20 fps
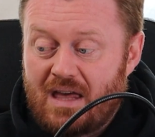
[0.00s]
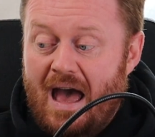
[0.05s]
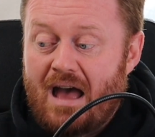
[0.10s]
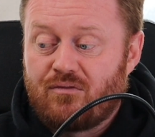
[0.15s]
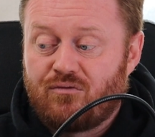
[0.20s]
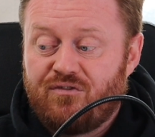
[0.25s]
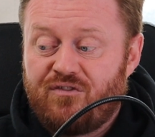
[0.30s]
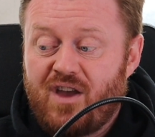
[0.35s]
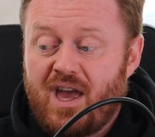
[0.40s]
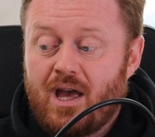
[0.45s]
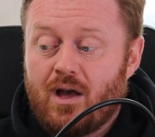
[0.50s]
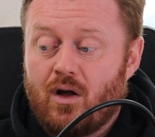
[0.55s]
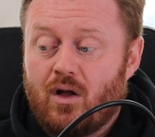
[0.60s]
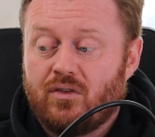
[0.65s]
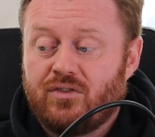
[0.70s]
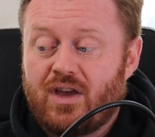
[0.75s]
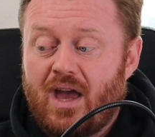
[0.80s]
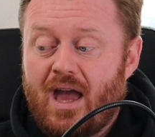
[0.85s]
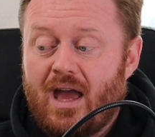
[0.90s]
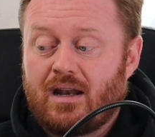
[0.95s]
that
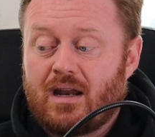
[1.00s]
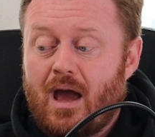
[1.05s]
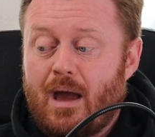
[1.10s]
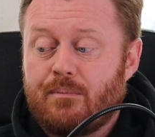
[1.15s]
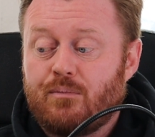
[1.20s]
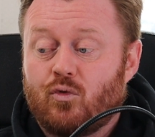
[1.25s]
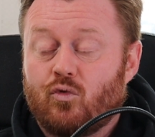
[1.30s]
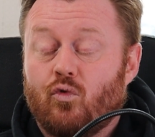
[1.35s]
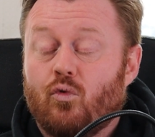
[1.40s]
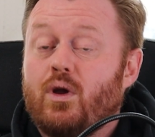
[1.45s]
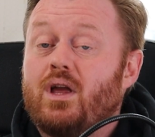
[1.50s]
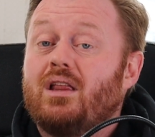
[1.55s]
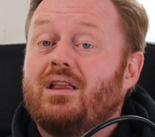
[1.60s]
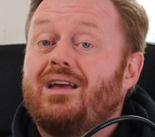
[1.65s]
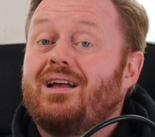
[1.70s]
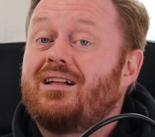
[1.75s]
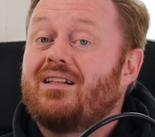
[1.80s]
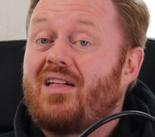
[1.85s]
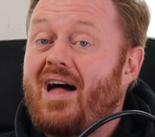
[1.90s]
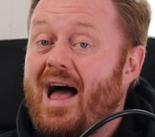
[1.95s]
failed, and I'm
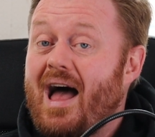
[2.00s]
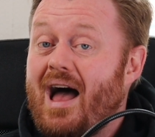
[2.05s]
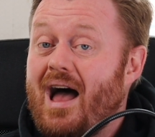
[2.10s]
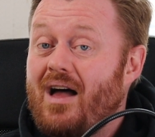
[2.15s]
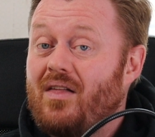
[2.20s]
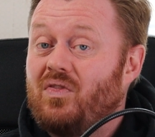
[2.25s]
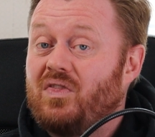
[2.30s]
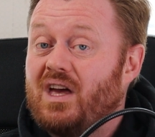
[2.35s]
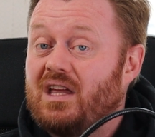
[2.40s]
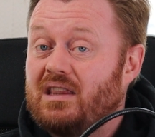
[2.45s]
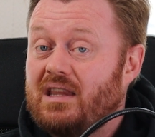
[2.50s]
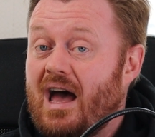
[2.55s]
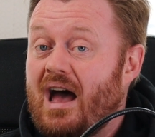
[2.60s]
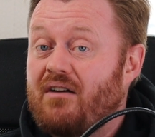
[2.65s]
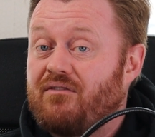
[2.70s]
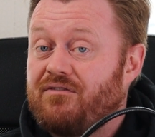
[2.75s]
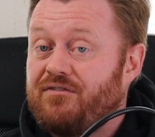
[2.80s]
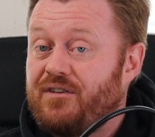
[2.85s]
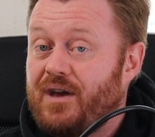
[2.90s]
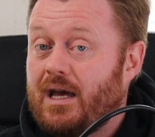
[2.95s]
really glad that
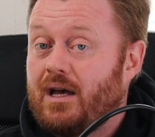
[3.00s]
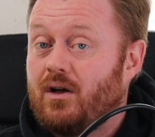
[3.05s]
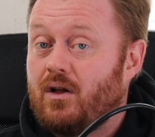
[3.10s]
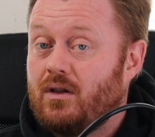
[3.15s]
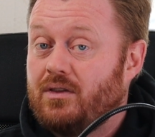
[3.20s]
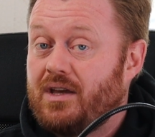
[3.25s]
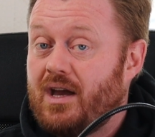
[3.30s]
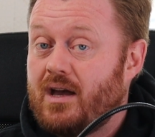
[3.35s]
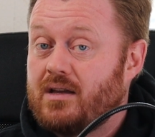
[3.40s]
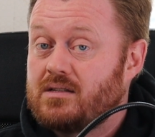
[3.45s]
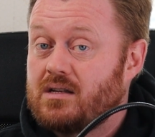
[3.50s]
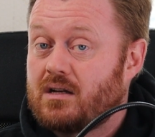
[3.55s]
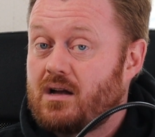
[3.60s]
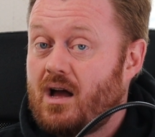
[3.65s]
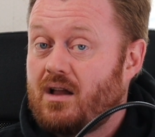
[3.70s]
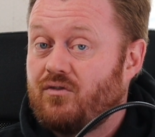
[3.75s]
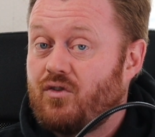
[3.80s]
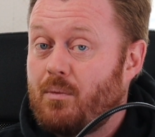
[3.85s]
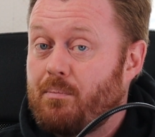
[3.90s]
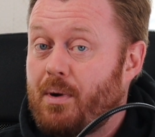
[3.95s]
that failed as a
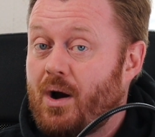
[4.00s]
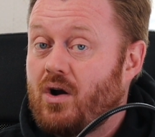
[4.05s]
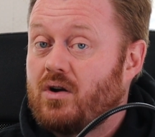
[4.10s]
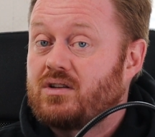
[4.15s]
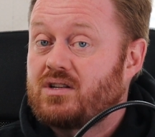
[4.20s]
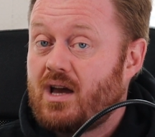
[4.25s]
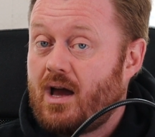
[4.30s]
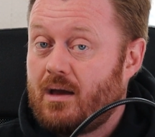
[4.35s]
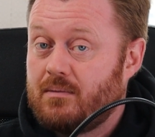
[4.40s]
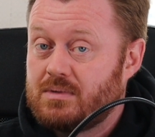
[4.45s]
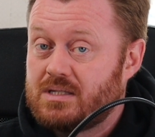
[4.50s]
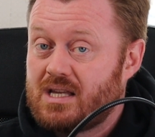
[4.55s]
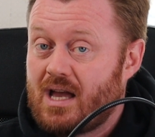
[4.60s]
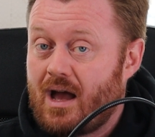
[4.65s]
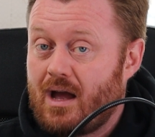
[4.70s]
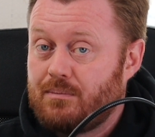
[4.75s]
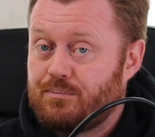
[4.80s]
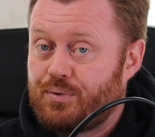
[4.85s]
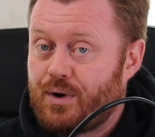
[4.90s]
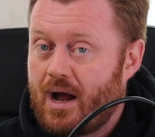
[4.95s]
kind of a part-time
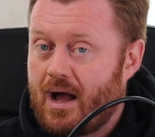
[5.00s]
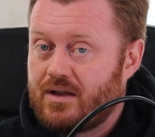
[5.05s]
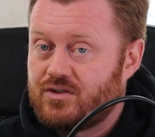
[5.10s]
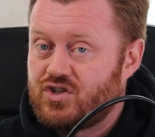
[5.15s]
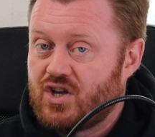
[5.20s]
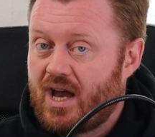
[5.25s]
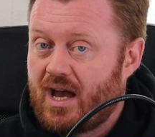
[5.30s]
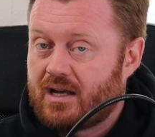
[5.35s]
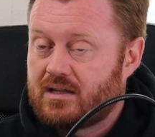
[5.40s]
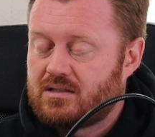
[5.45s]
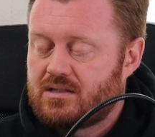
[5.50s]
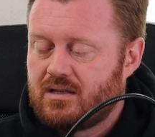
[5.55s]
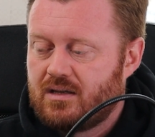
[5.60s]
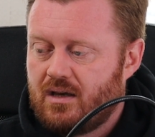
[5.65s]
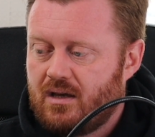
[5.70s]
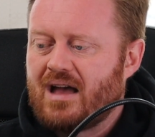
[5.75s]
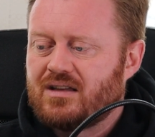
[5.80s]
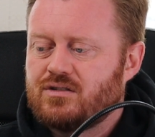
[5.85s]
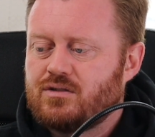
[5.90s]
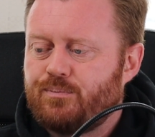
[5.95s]
side project,
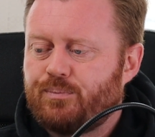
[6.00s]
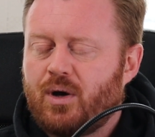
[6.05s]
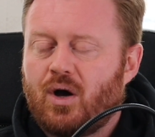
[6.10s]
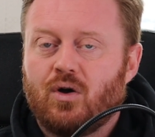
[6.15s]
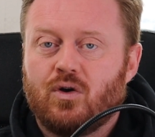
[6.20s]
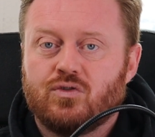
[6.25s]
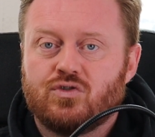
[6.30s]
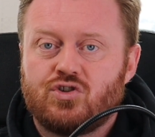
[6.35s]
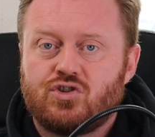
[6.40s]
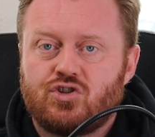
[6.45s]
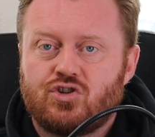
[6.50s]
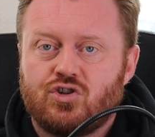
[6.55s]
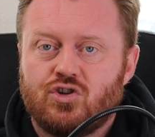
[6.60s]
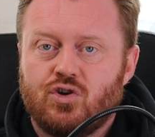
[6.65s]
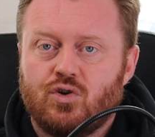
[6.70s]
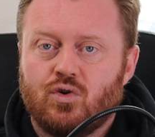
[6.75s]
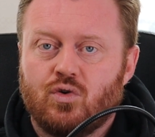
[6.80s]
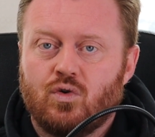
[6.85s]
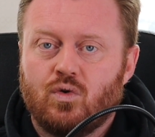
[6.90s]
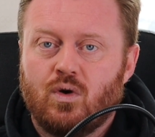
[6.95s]
as opposed
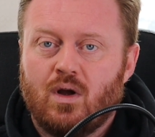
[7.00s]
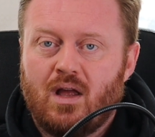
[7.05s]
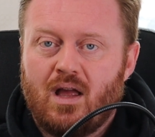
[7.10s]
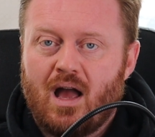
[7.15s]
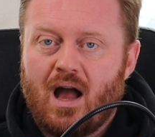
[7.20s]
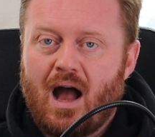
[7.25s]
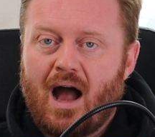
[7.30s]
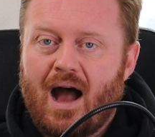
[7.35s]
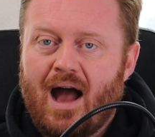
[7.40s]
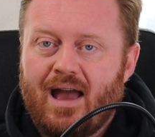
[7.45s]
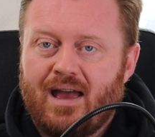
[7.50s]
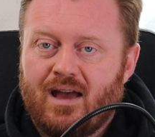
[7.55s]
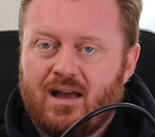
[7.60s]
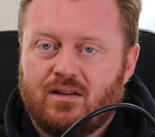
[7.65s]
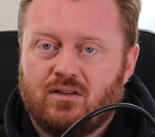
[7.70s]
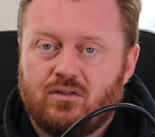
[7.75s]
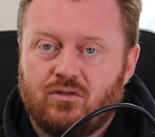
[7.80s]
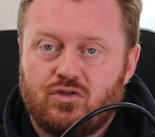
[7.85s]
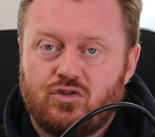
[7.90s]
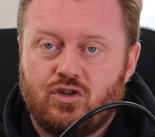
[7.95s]
to I
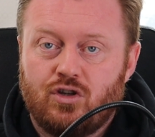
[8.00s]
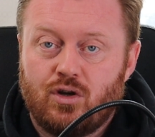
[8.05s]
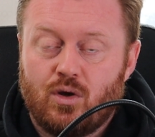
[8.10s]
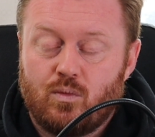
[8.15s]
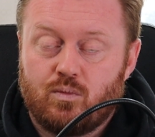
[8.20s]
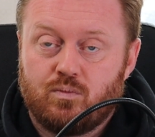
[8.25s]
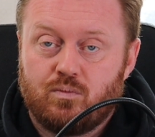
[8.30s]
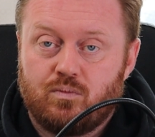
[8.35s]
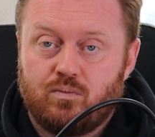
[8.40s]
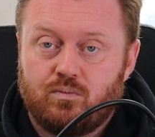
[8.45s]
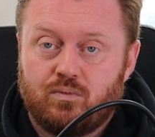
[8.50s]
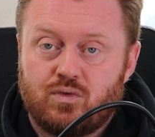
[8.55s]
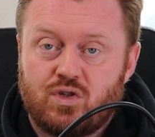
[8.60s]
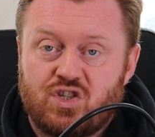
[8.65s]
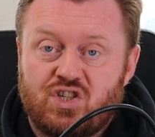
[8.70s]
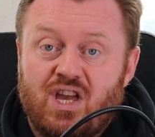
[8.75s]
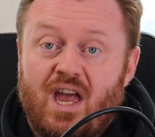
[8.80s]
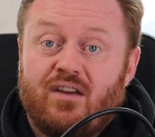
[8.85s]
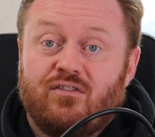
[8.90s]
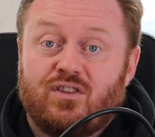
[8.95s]
had, you know,
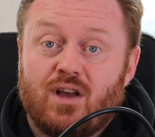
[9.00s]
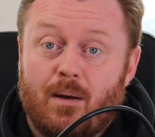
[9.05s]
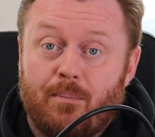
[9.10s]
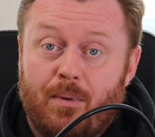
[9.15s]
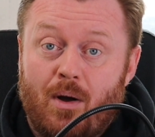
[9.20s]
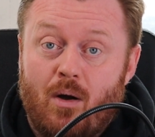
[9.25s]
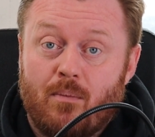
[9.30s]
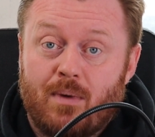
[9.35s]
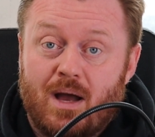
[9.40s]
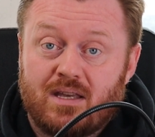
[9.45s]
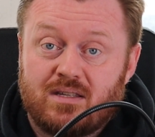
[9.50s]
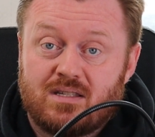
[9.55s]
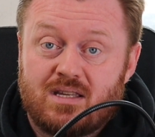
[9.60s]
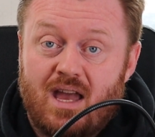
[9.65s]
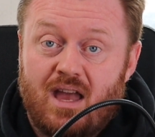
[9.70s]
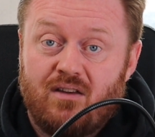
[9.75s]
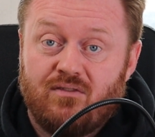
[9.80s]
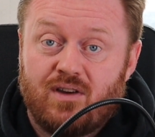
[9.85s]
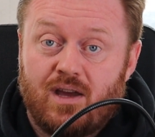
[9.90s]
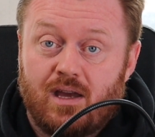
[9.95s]
saved up all my
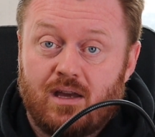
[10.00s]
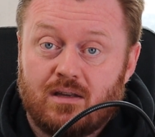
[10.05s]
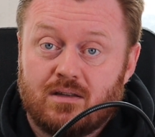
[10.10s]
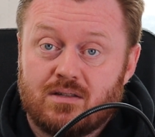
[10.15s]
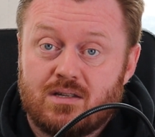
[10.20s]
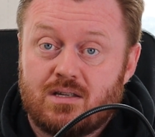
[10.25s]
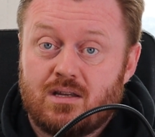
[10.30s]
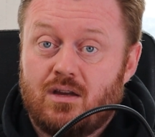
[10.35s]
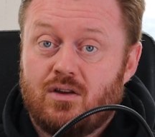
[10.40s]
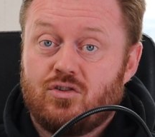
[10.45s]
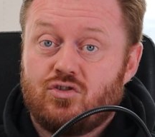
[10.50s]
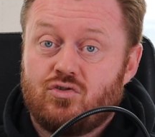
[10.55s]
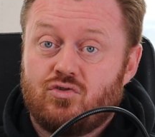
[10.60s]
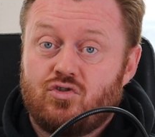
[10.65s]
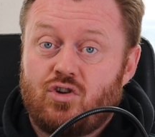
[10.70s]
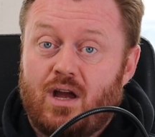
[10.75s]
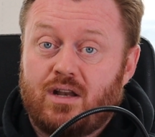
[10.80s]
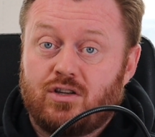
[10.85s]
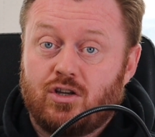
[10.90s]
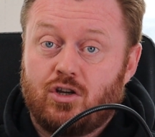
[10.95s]
savings,
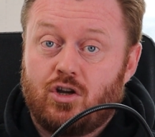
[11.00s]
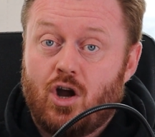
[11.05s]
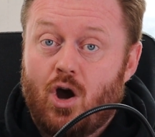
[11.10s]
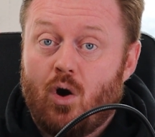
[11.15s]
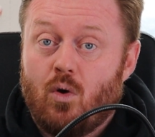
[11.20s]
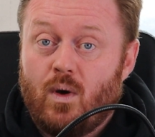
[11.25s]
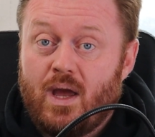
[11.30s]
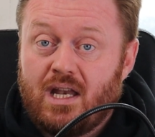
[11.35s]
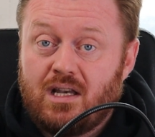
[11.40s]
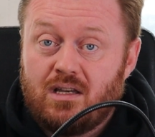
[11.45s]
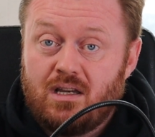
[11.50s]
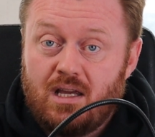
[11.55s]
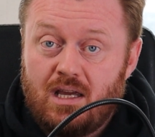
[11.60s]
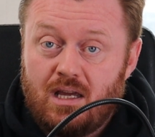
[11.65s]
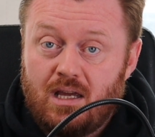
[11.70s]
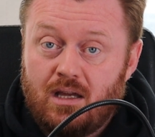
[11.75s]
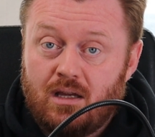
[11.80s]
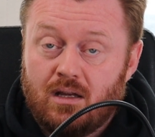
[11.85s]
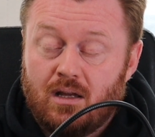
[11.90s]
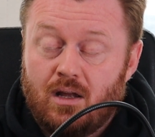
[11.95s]
tried to go
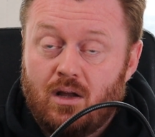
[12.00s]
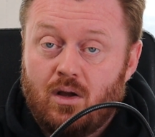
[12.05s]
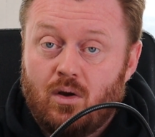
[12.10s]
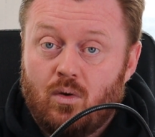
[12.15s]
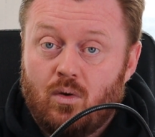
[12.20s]
indie,